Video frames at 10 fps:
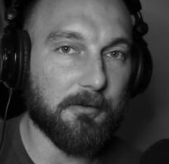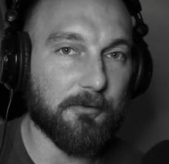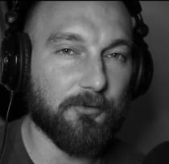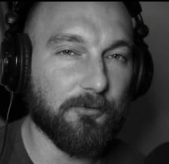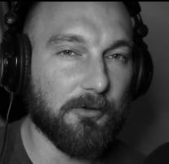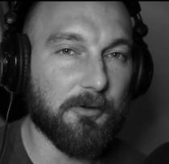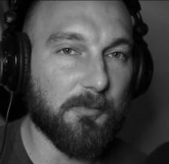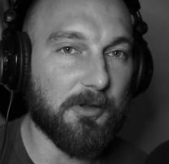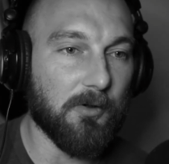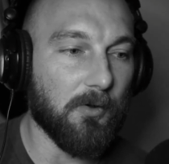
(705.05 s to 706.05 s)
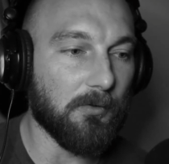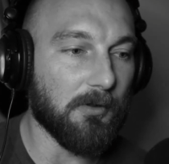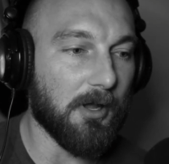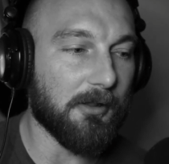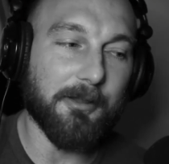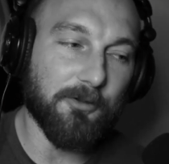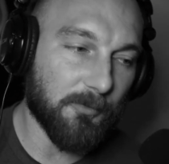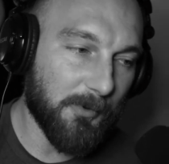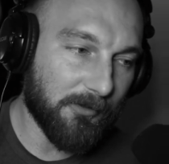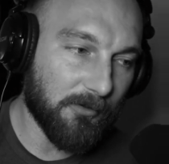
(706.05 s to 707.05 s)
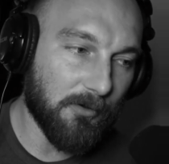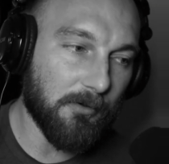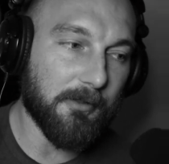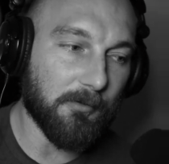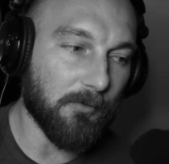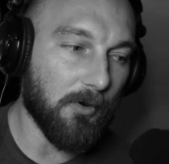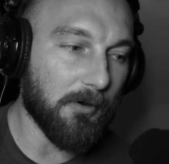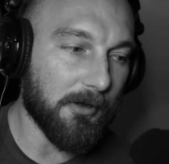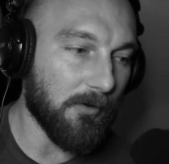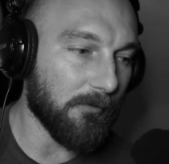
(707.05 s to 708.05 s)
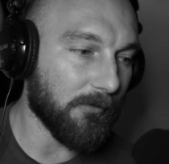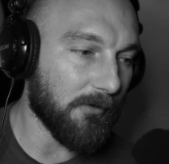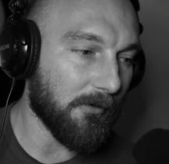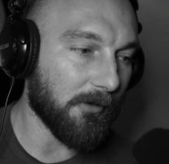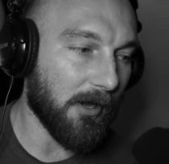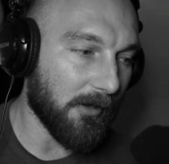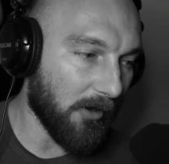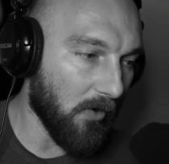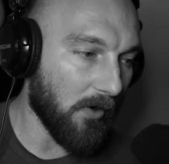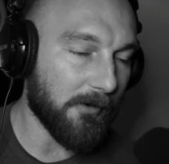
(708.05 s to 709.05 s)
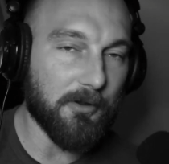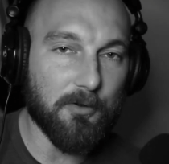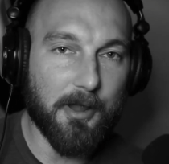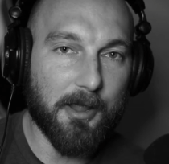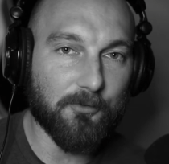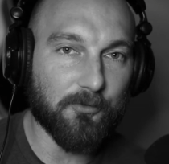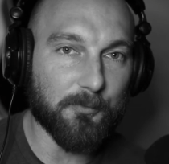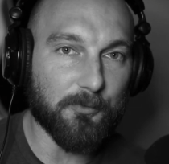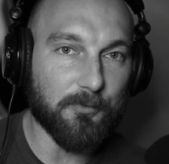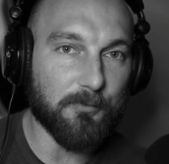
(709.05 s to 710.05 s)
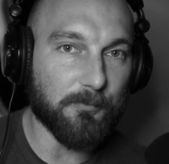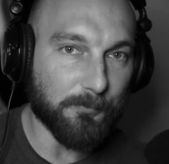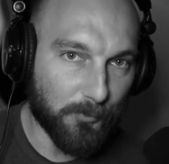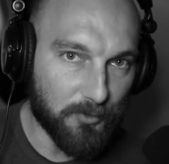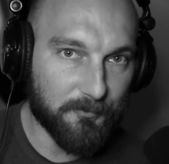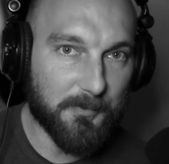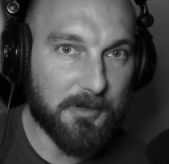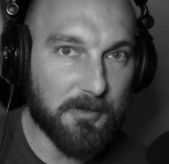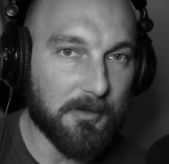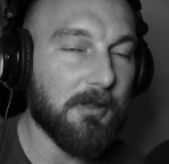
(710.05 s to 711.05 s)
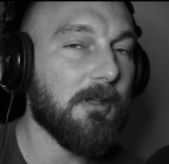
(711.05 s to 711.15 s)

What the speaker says: There shouldn't be a whole lot. Like you're about to go to that rower. I know it's another kind of cardio attribute movement,